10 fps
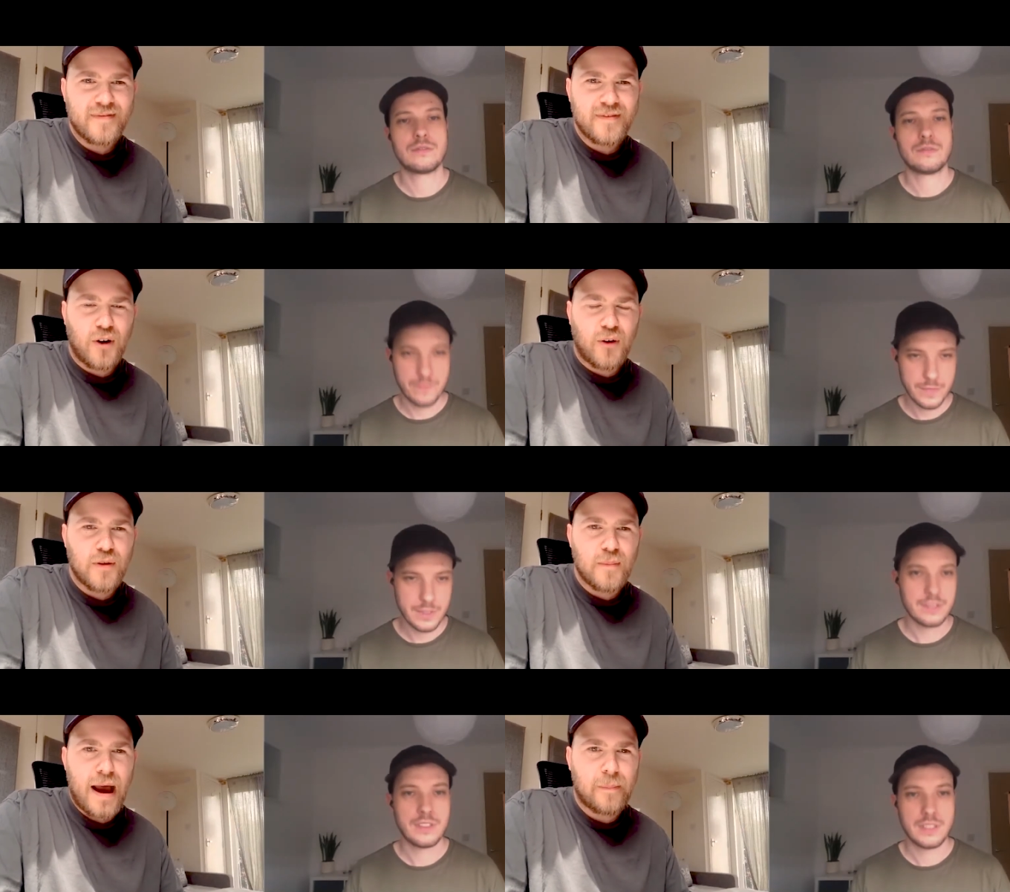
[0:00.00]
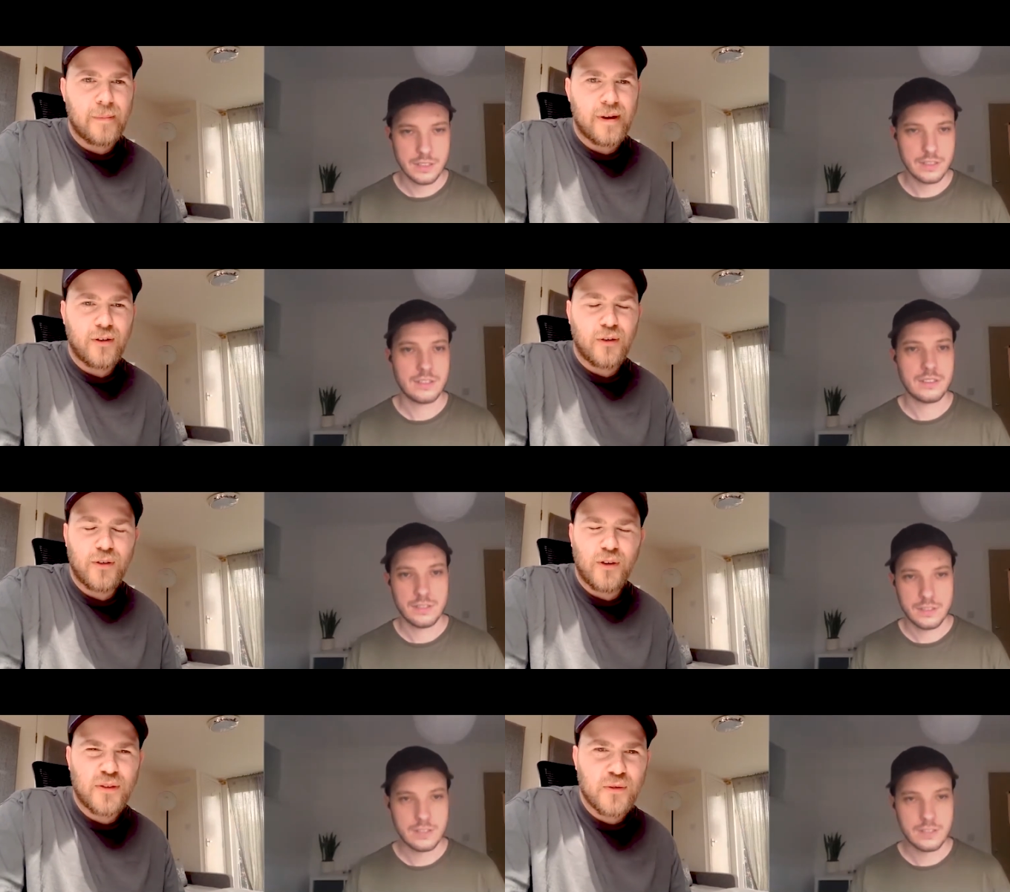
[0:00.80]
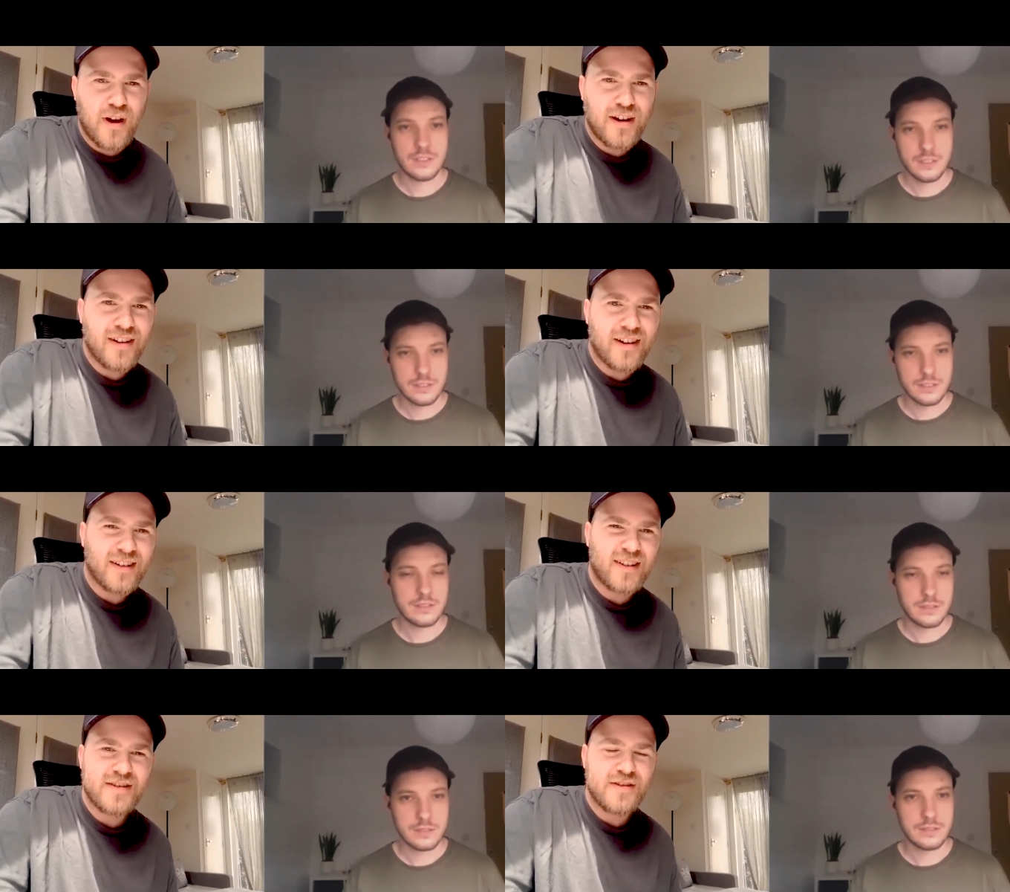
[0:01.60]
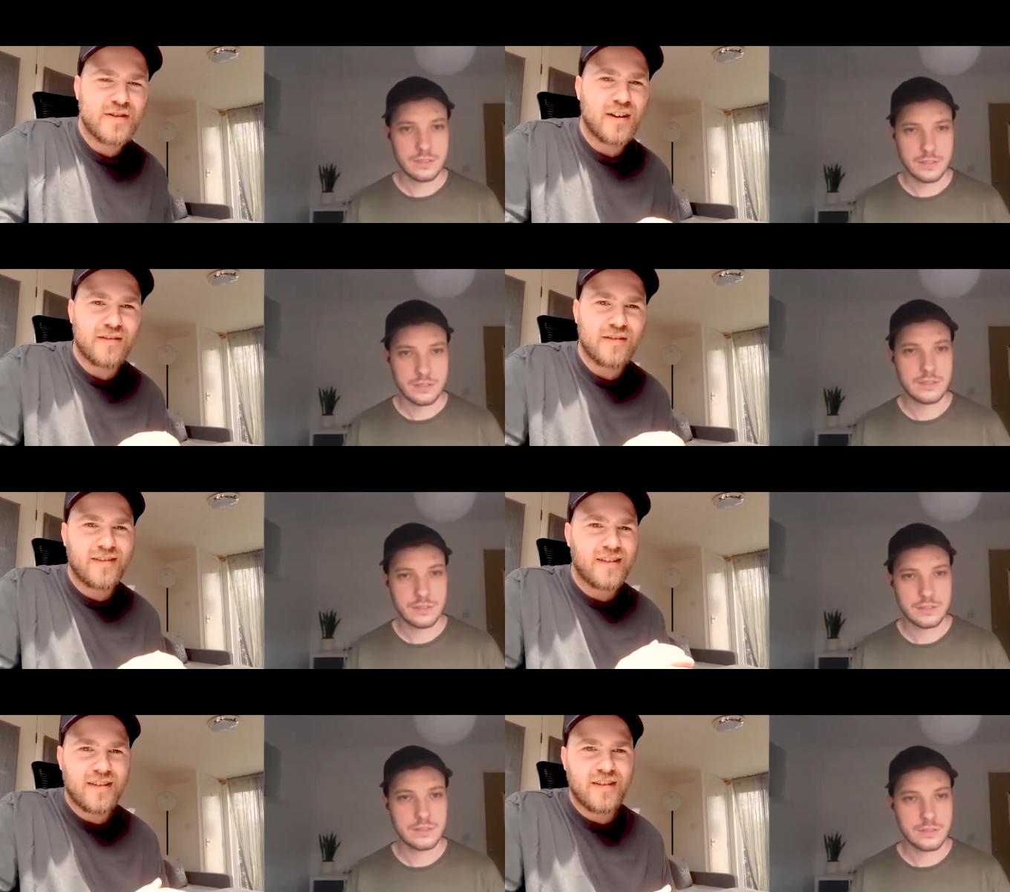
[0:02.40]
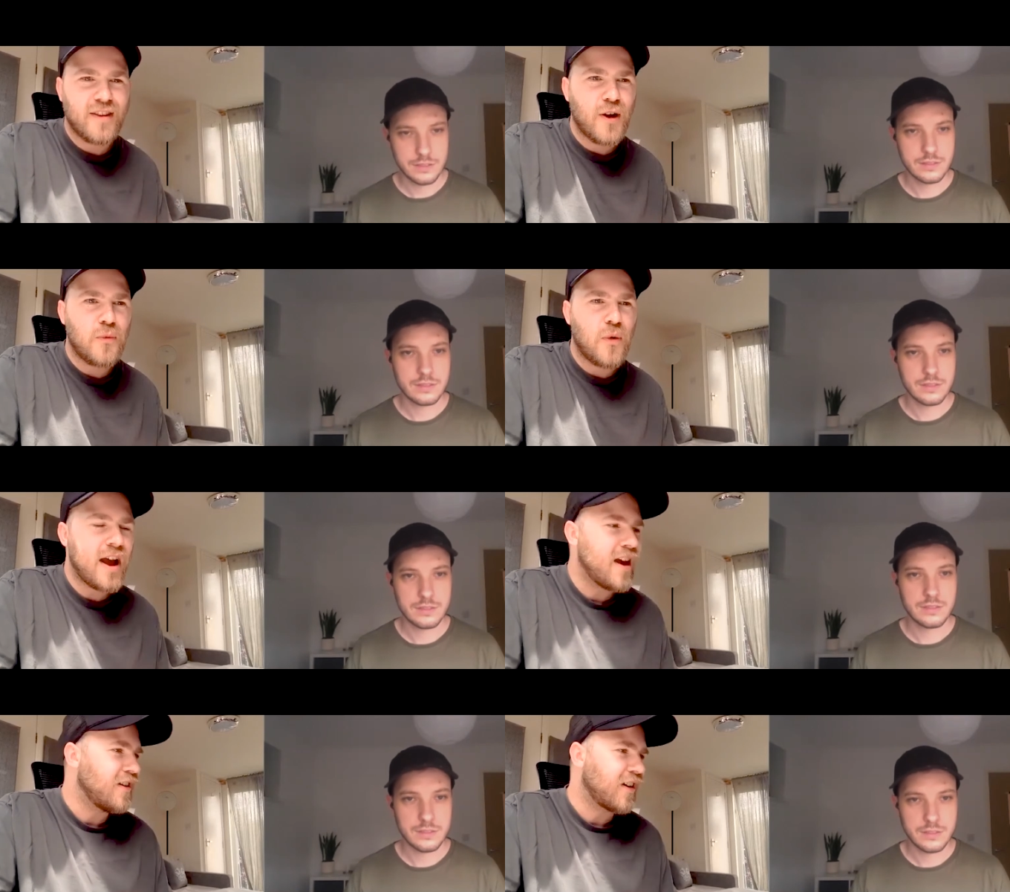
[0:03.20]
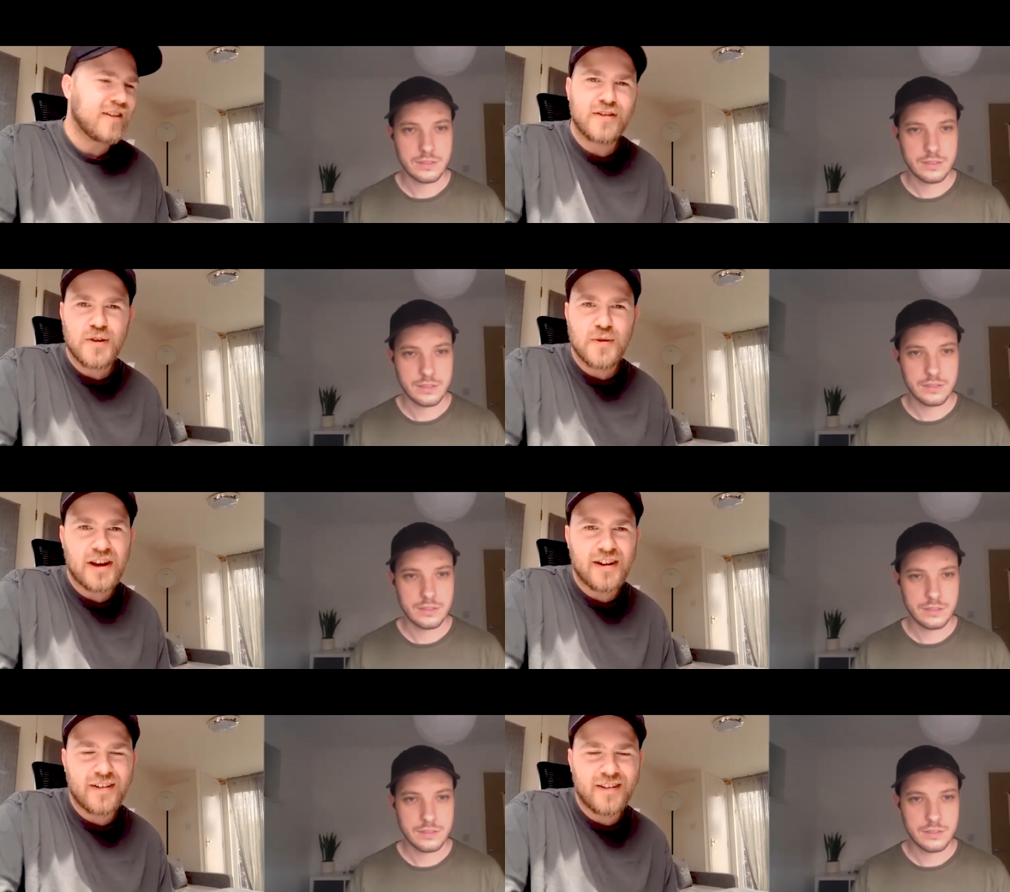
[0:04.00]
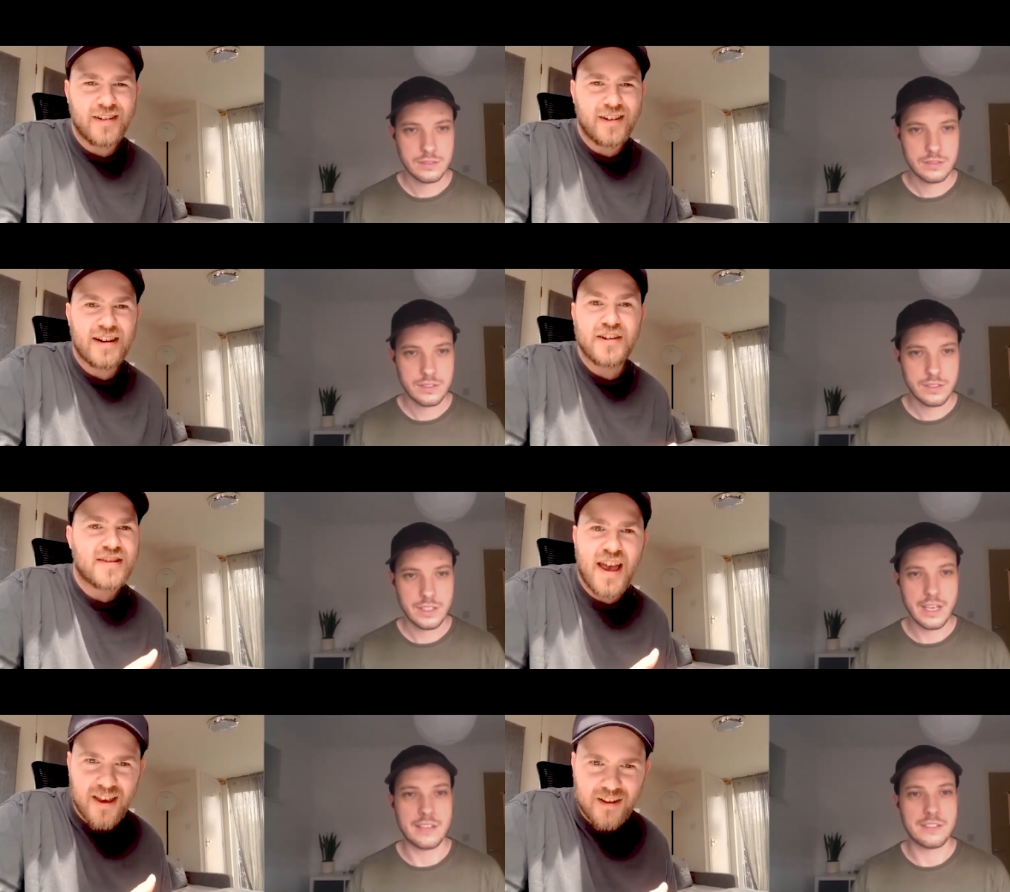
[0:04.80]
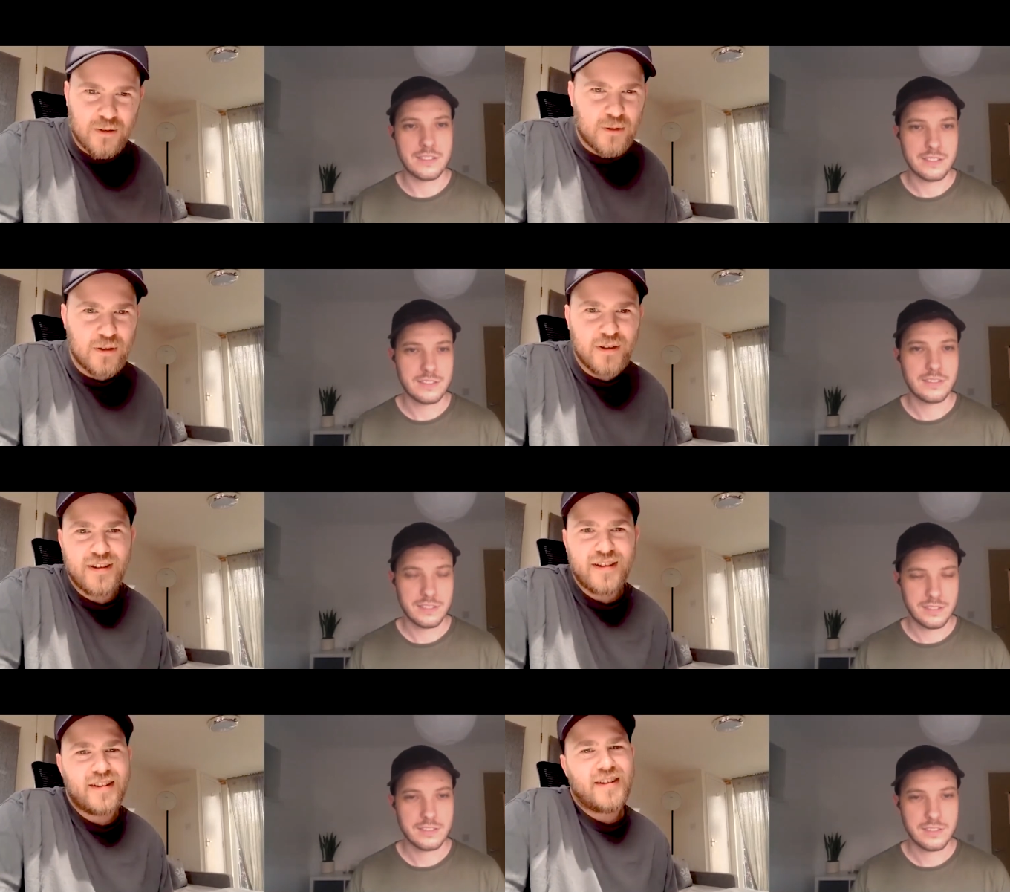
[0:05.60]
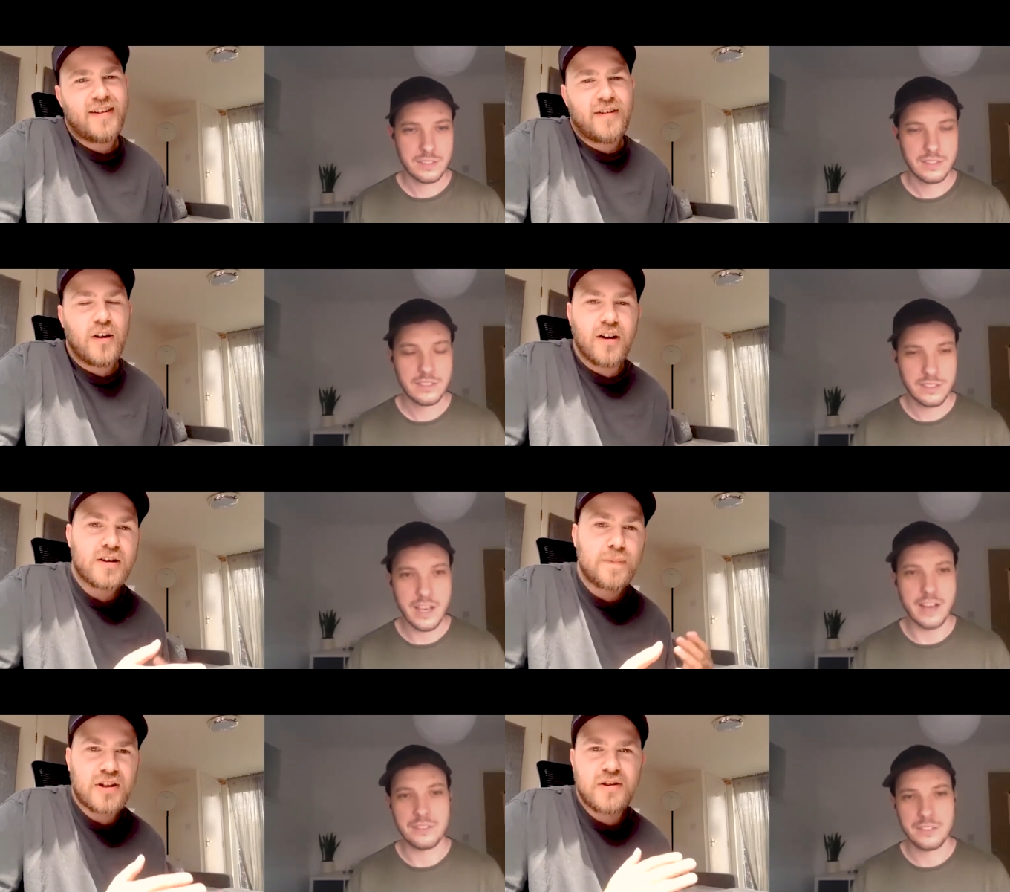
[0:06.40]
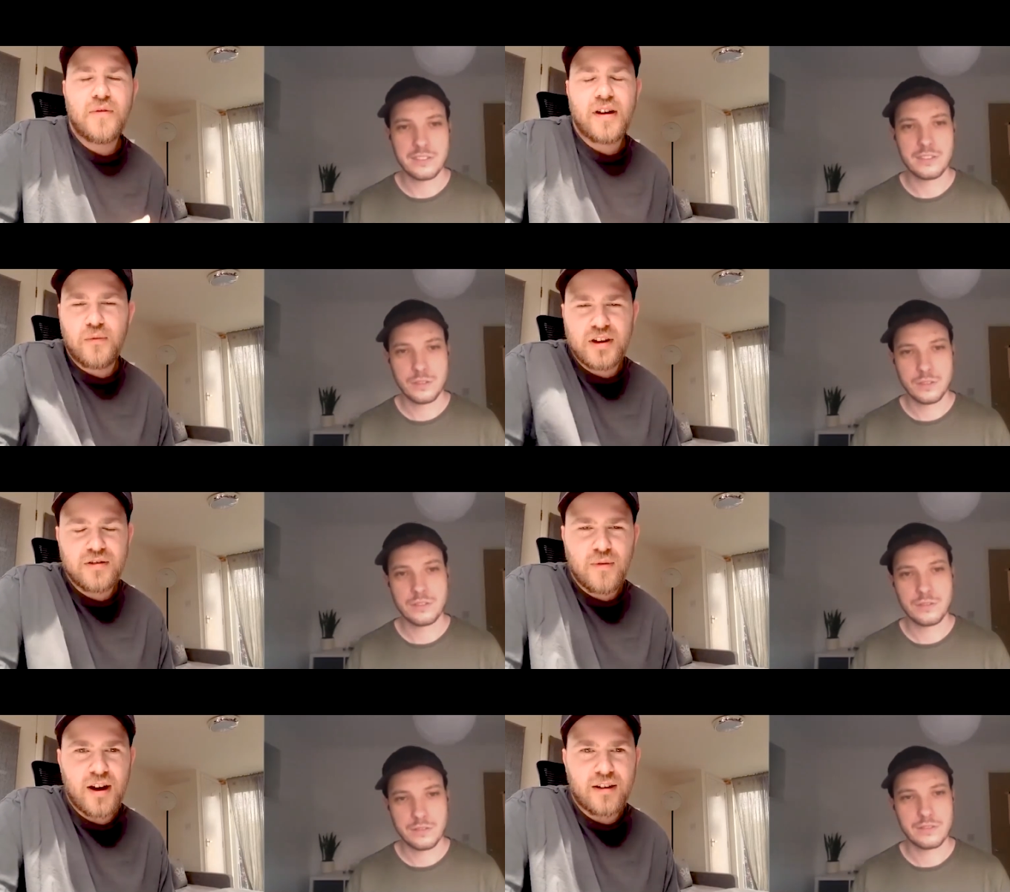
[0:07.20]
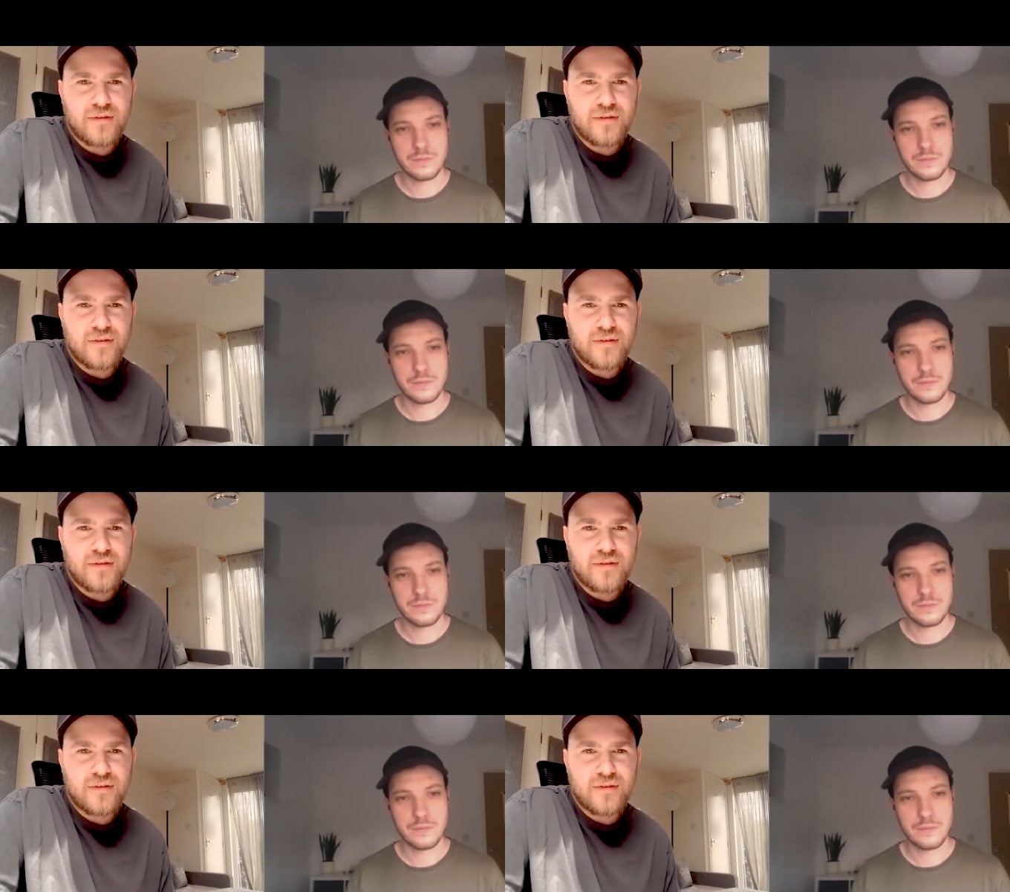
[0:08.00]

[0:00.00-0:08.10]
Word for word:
Speaker 1: off the map a bit, off off the radar, because you don't know where you're going to do it in a set, yes. or yeah. especially when you're writing